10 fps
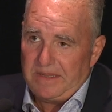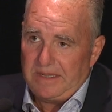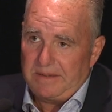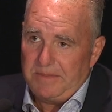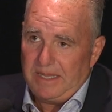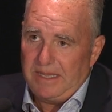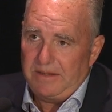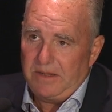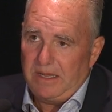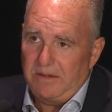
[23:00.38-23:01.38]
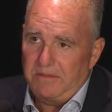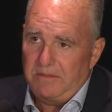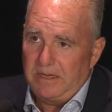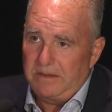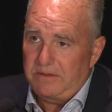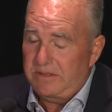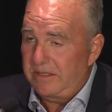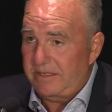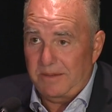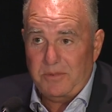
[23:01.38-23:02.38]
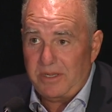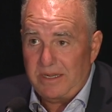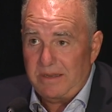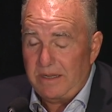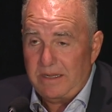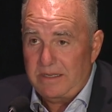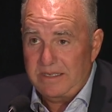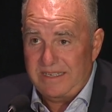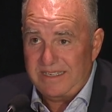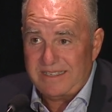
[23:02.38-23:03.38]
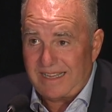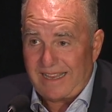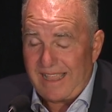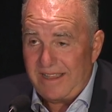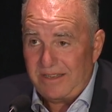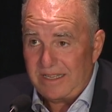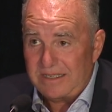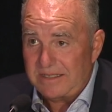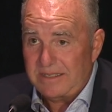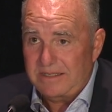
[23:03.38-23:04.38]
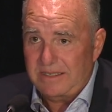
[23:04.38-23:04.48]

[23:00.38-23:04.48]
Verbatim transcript: Um, and, and, and similarly, diseases like ALS is